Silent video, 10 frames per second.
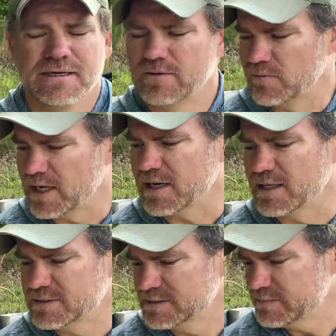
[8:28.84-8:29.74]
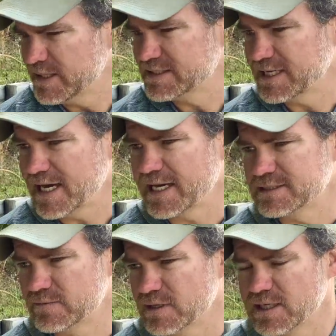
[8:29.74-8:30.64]
rods, best
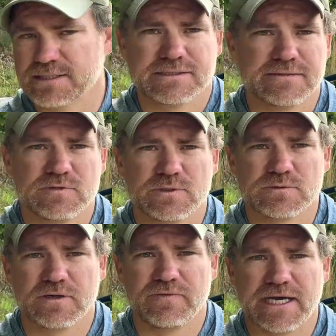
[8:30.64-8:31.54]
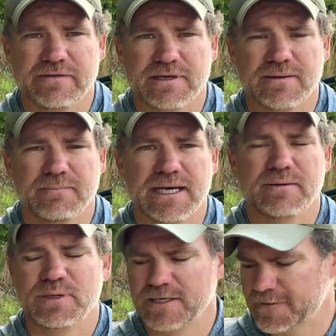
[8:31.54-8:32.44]
casting rods of 2025, in my
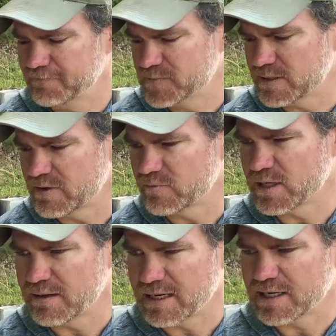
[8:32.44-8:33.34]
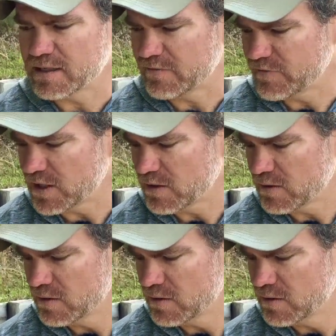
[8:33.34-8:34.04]
opinion. Some of them came out in the fall.